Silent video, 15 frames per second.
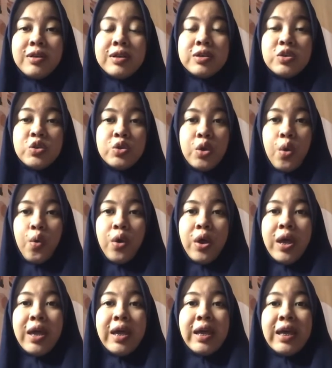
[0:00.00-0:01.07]
So
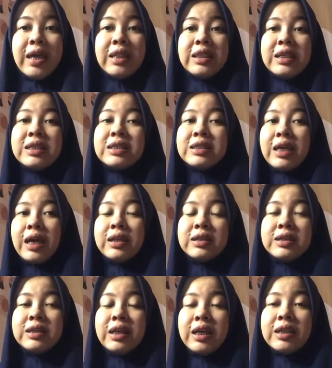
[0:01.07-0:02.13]
in this
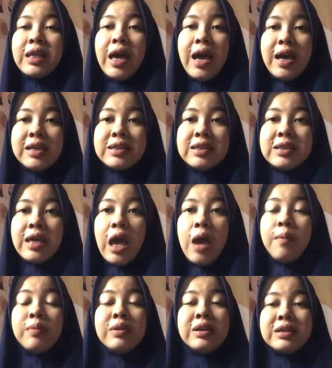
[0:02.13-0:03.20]
sense, it has
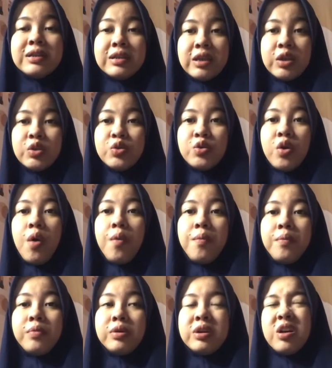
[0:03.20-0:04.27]
ability to
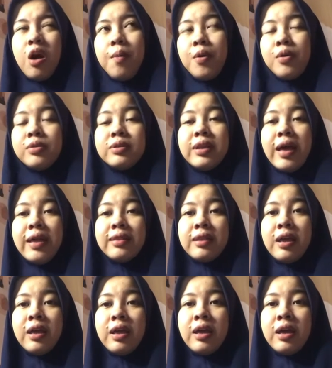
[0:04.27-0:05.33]
accommodate
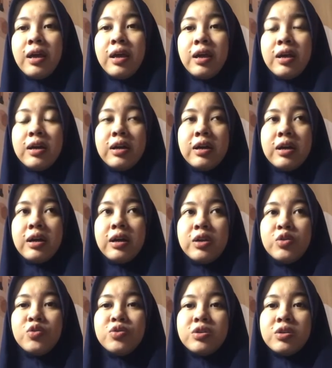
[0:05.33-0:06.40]

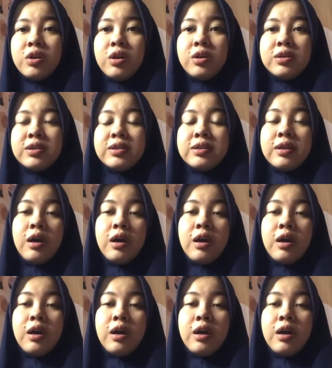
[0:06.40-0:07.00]
users